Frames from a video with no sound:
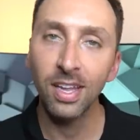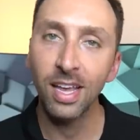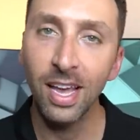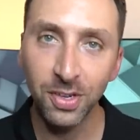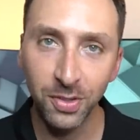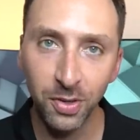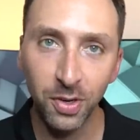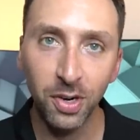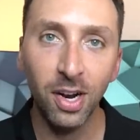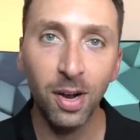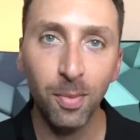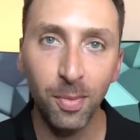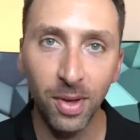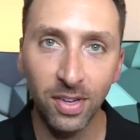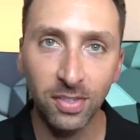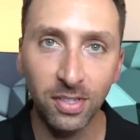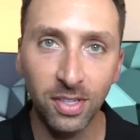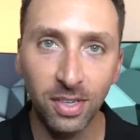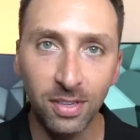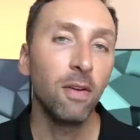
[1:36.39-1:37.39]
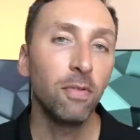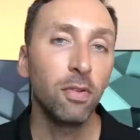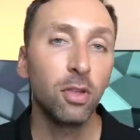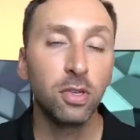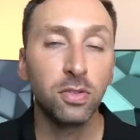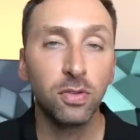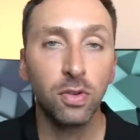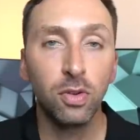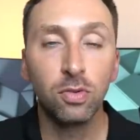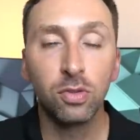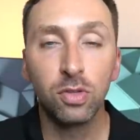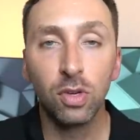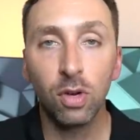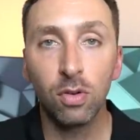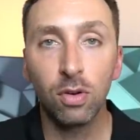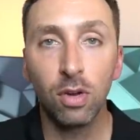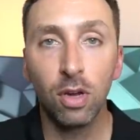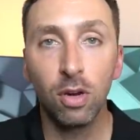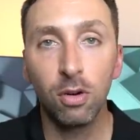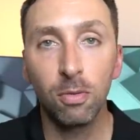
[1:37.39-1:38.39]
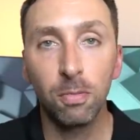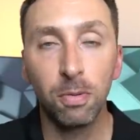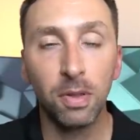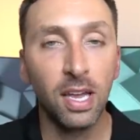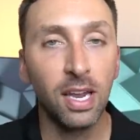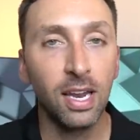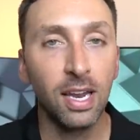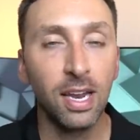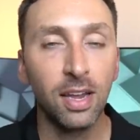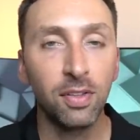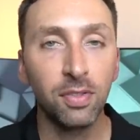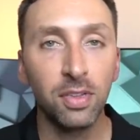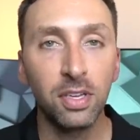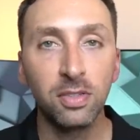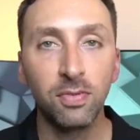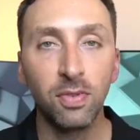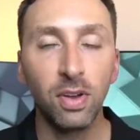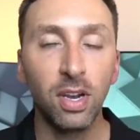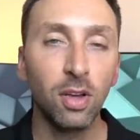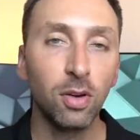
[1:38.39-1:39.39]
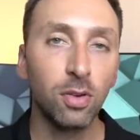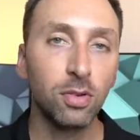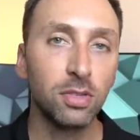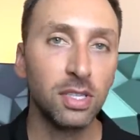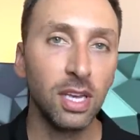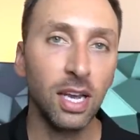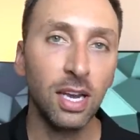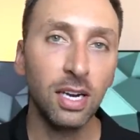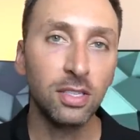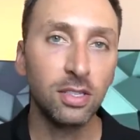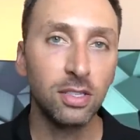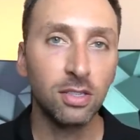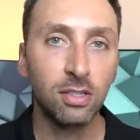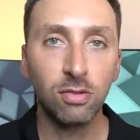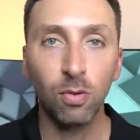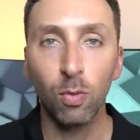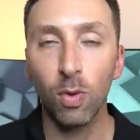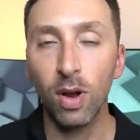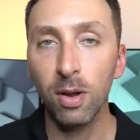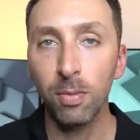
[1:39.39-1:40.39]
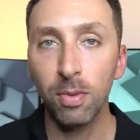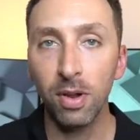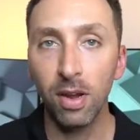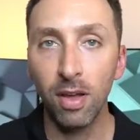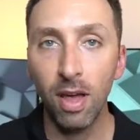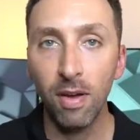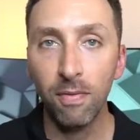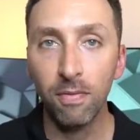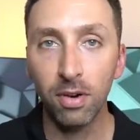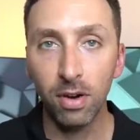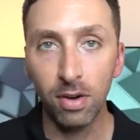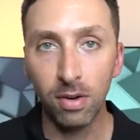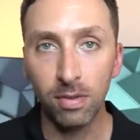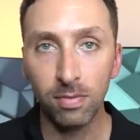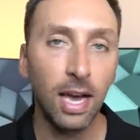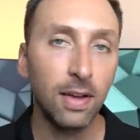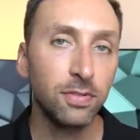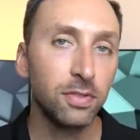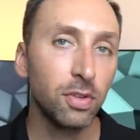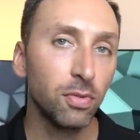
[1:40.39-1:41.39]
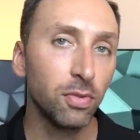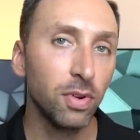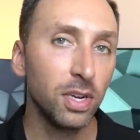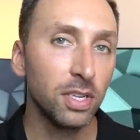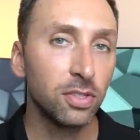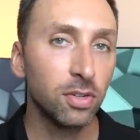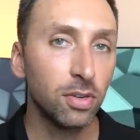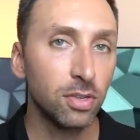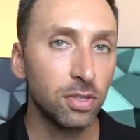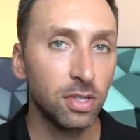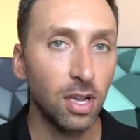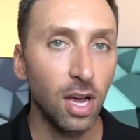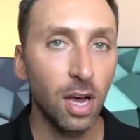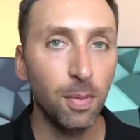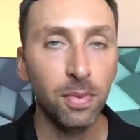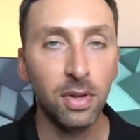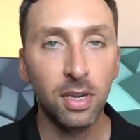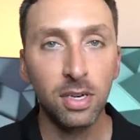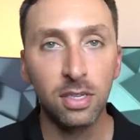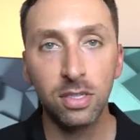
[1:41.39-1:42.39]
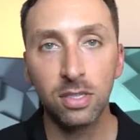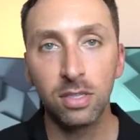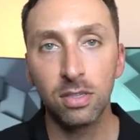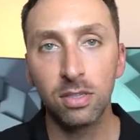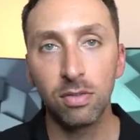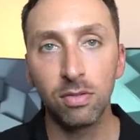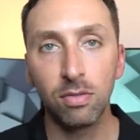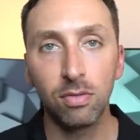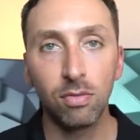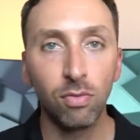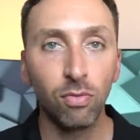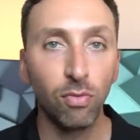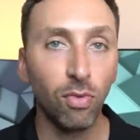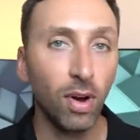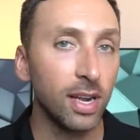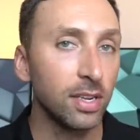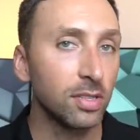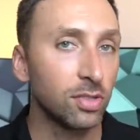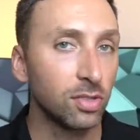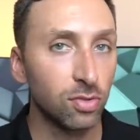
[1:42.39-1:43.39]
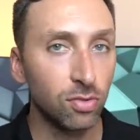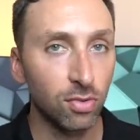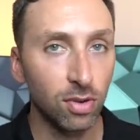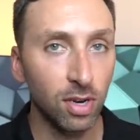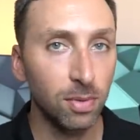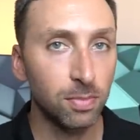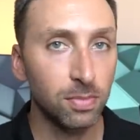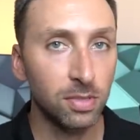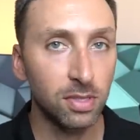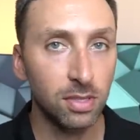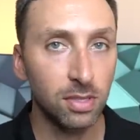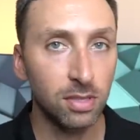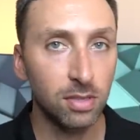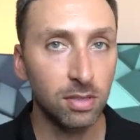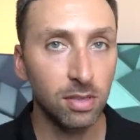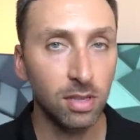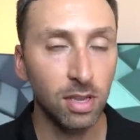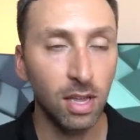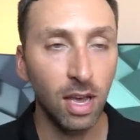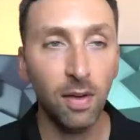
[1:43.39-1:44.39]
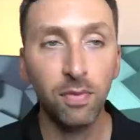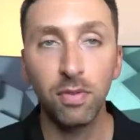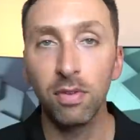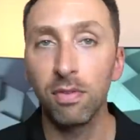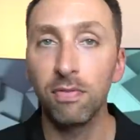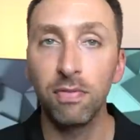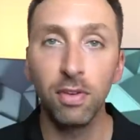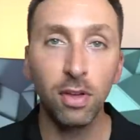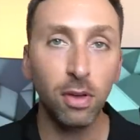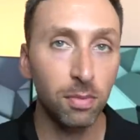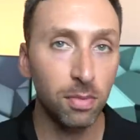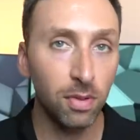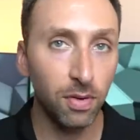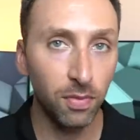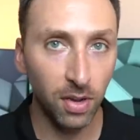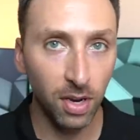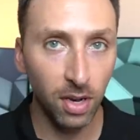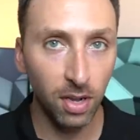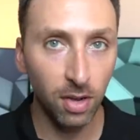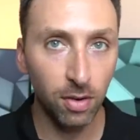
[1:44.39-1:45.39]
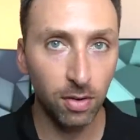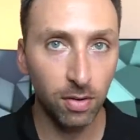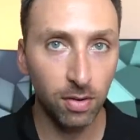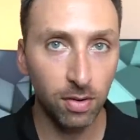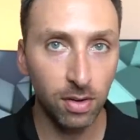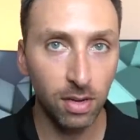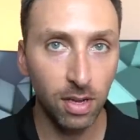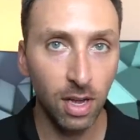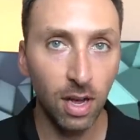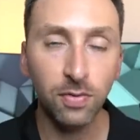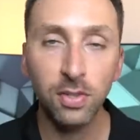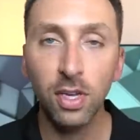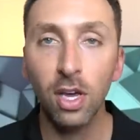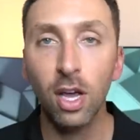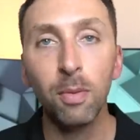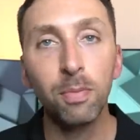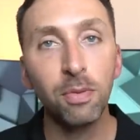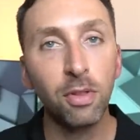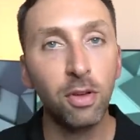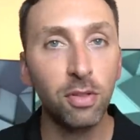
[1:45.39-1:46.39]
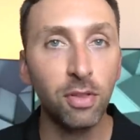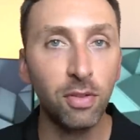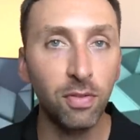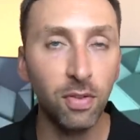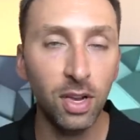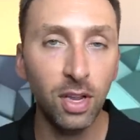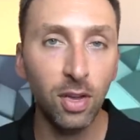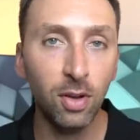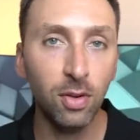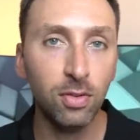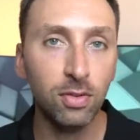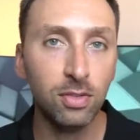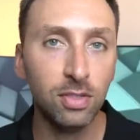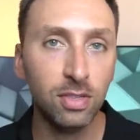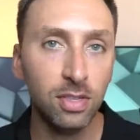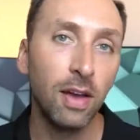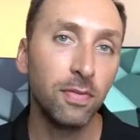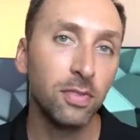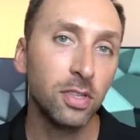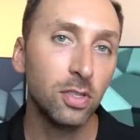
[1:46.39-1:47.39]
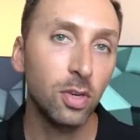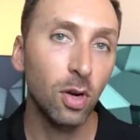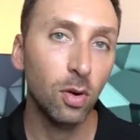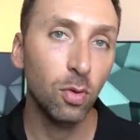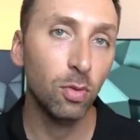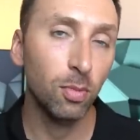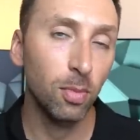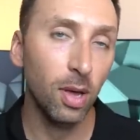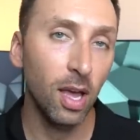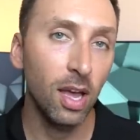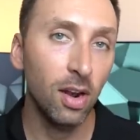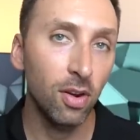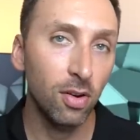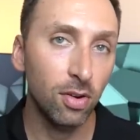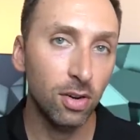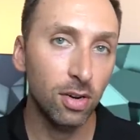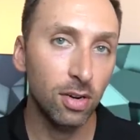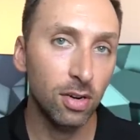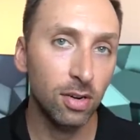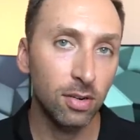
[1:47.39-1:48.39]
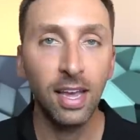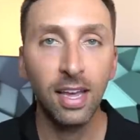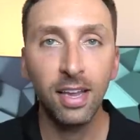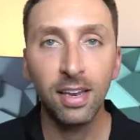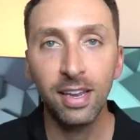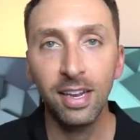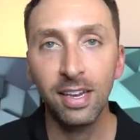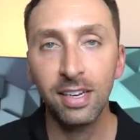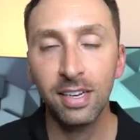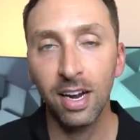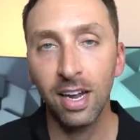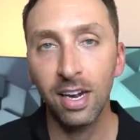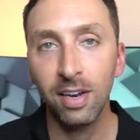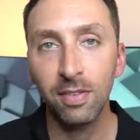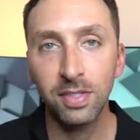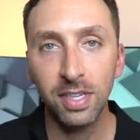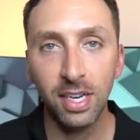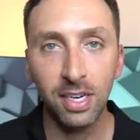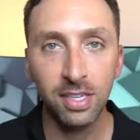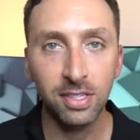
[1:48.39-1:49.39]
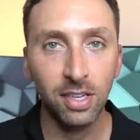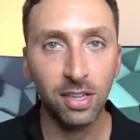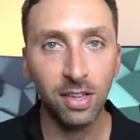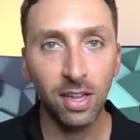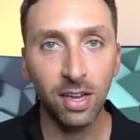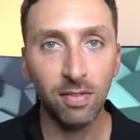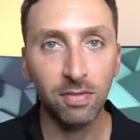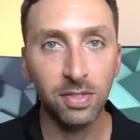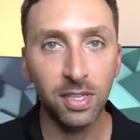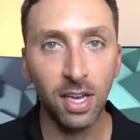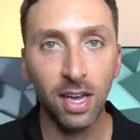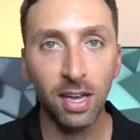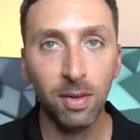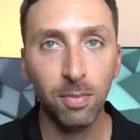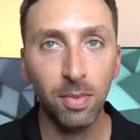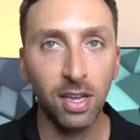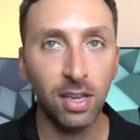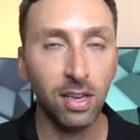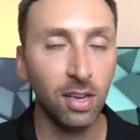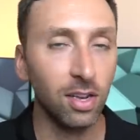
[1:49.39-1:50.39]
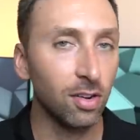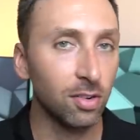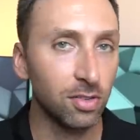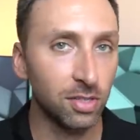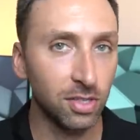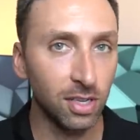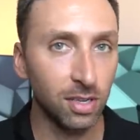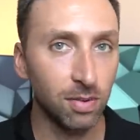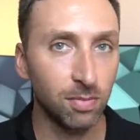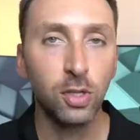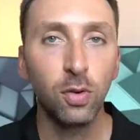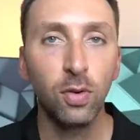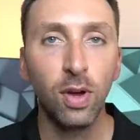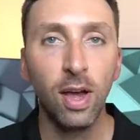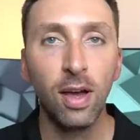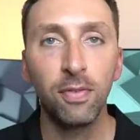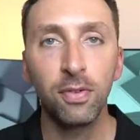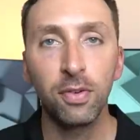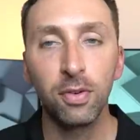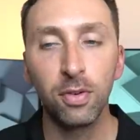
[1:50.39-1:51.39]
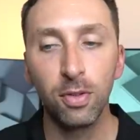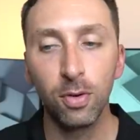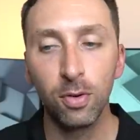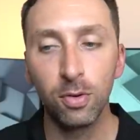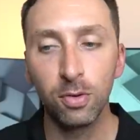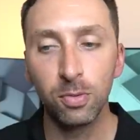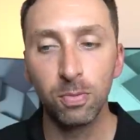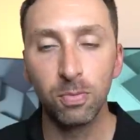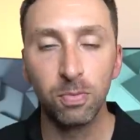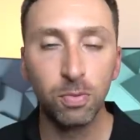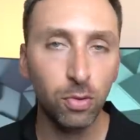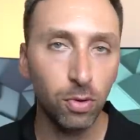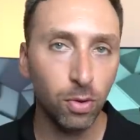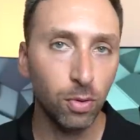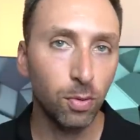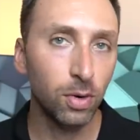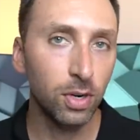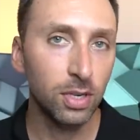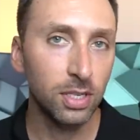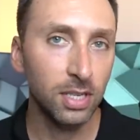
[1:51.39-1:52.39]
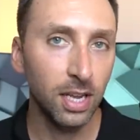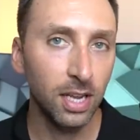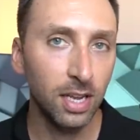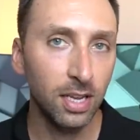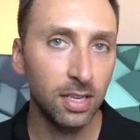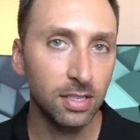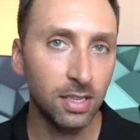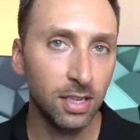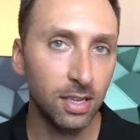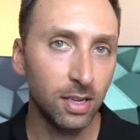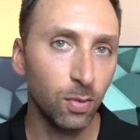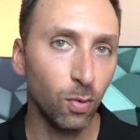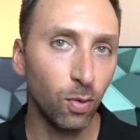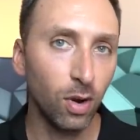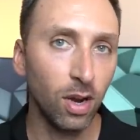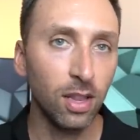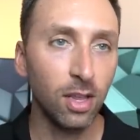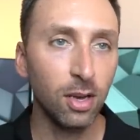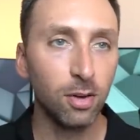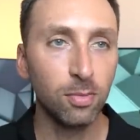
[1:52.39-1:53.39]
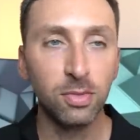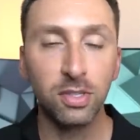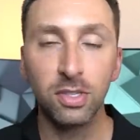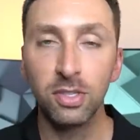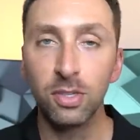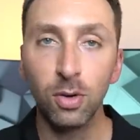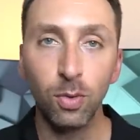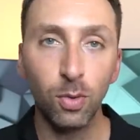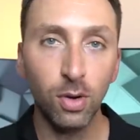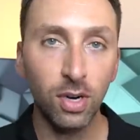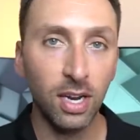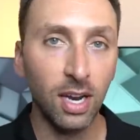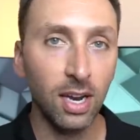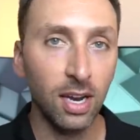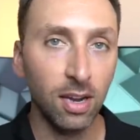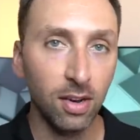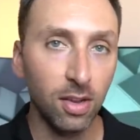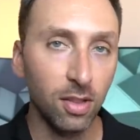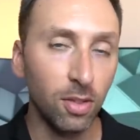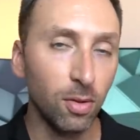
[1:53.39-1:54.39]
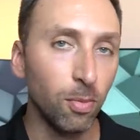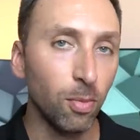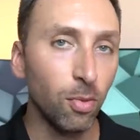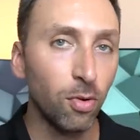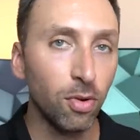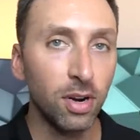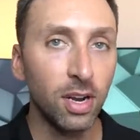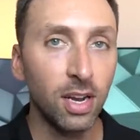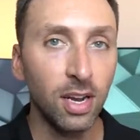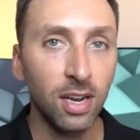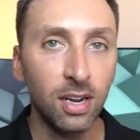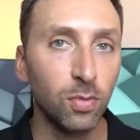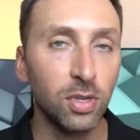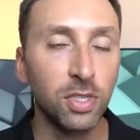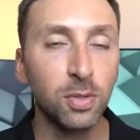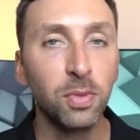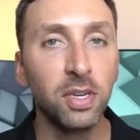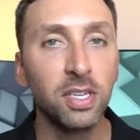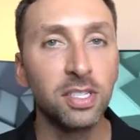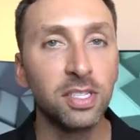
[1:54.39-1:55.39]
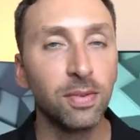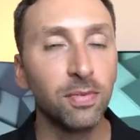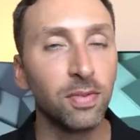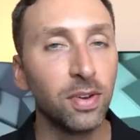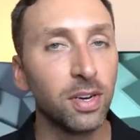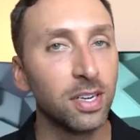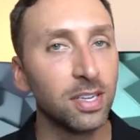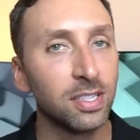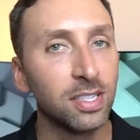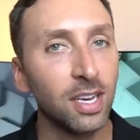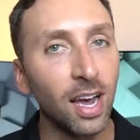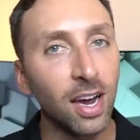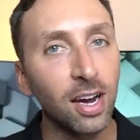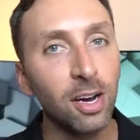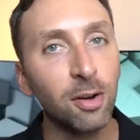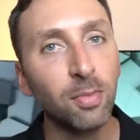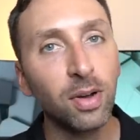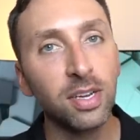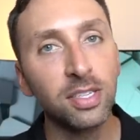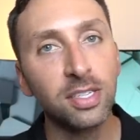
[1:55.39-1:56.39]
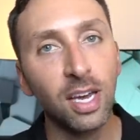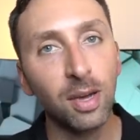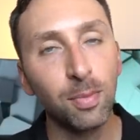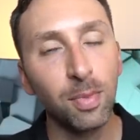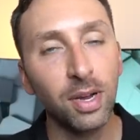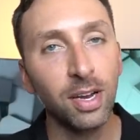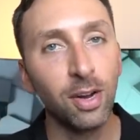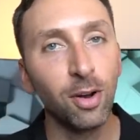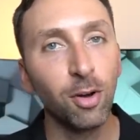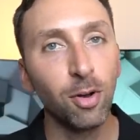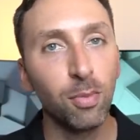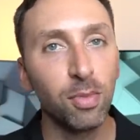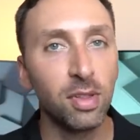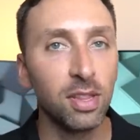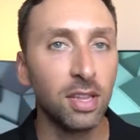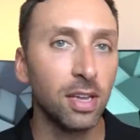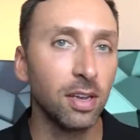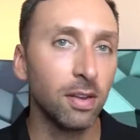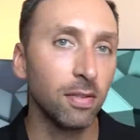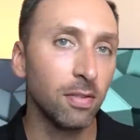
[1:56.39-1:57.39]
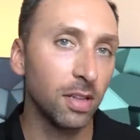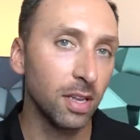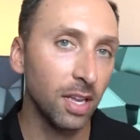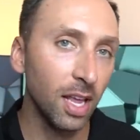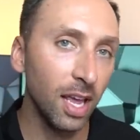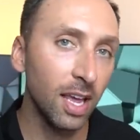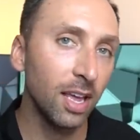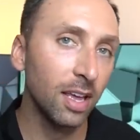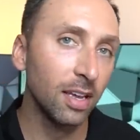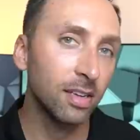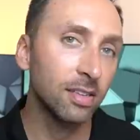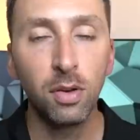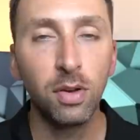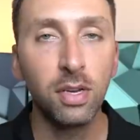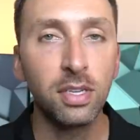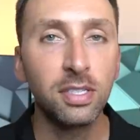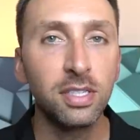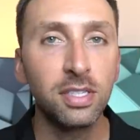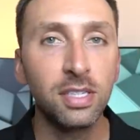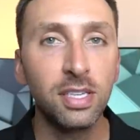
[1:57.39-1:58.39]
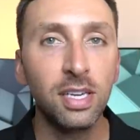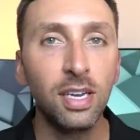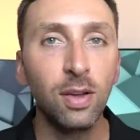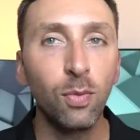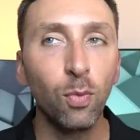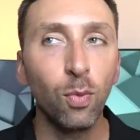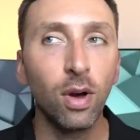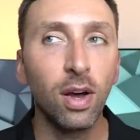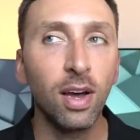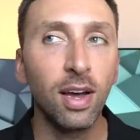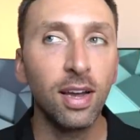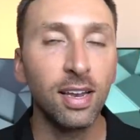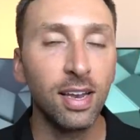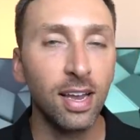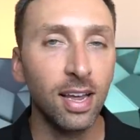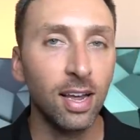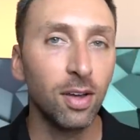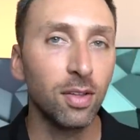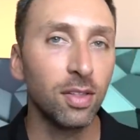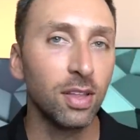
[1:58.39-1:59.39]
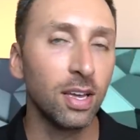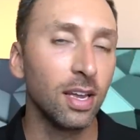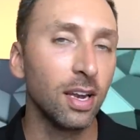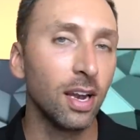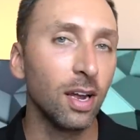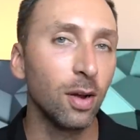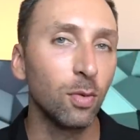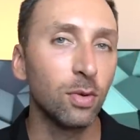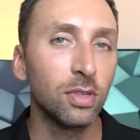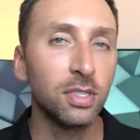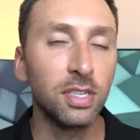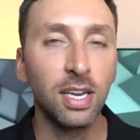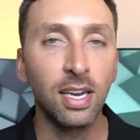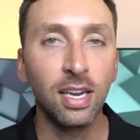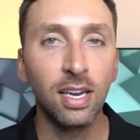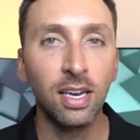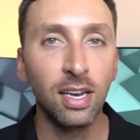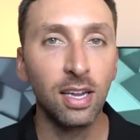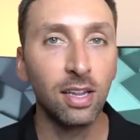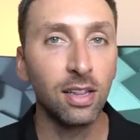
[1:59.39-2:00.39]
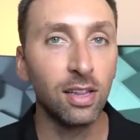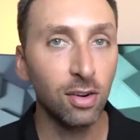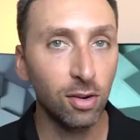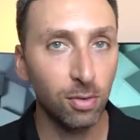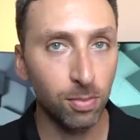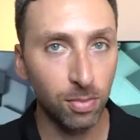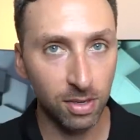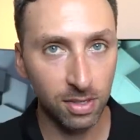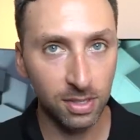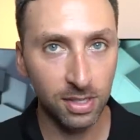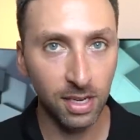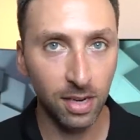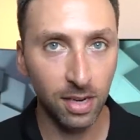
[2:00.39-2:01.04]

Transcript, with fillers: as you can imagine. And for those of you who don't know, planning out these videos takes quite a bit of effort. I have to research topics, write scripts, I have to film the video, I have to upload the videos, I have to talk with my editor, and it kind of takes a lot of time and energy. So after those brutal work days and while I'm still working out in the morning, which means I'm very tired by time I get home at the end of the day, you can see why now that I was getting a little burnt